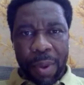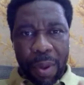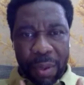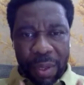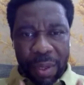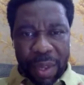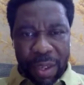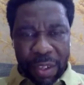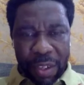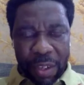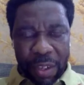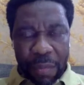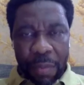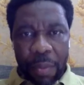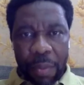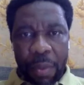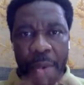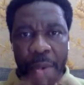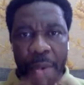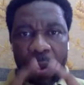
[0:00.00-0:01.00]
God tells
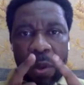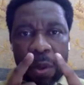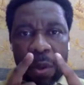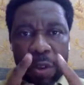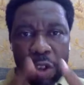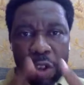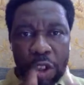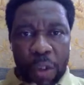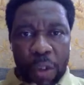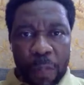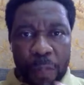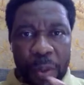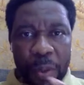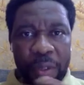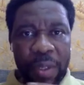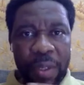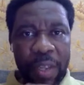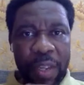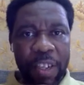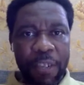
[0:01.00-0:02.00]
them,
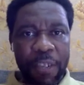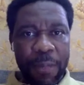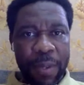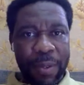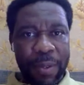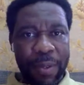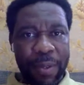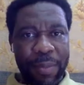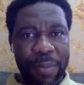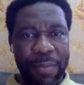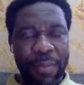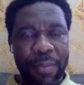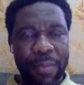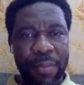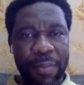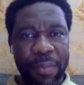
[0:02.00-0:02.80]
support this person,